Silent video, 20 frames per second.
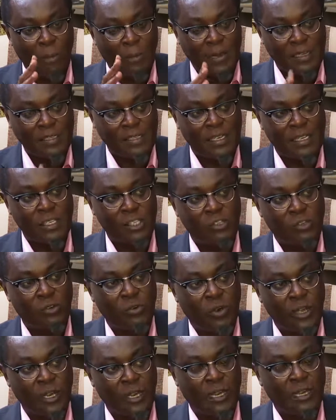presidential
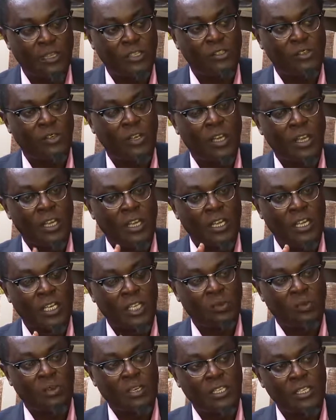election in
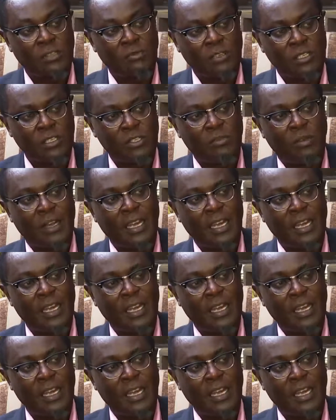2022.